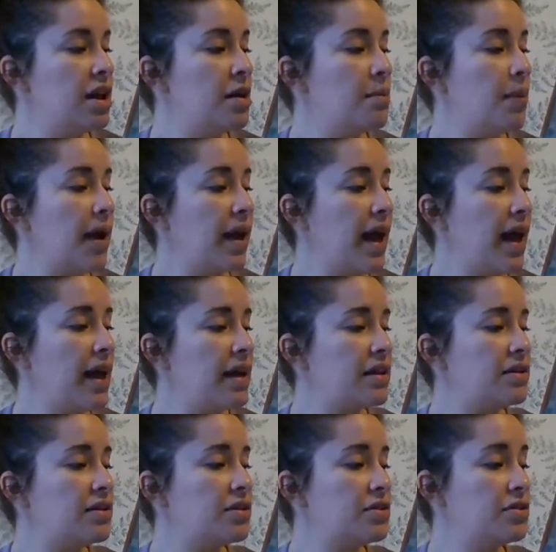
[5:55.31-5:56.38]
My
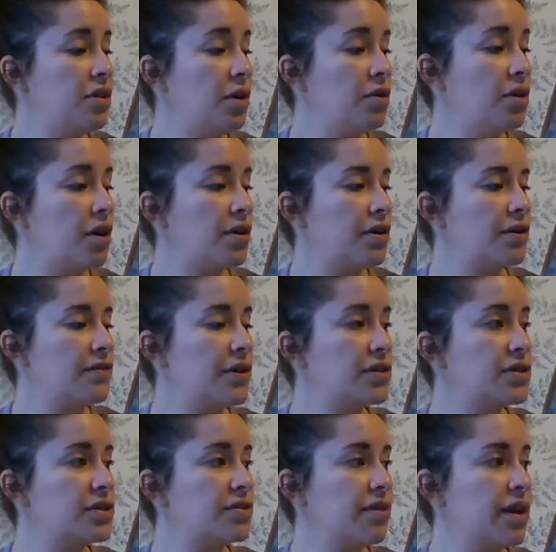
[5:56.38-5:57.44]
head no longer
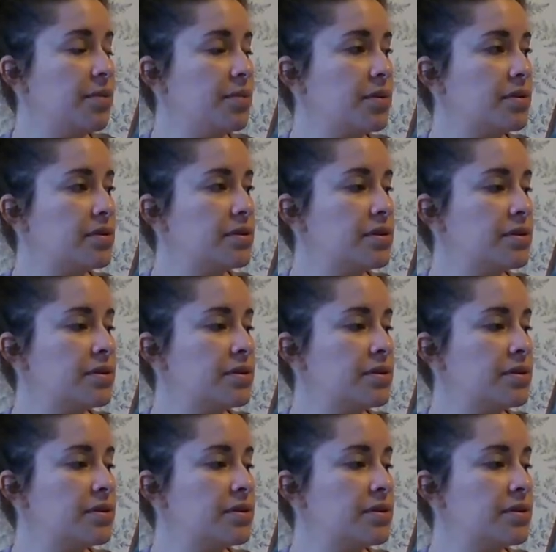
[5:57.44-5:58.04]
felt scrambled.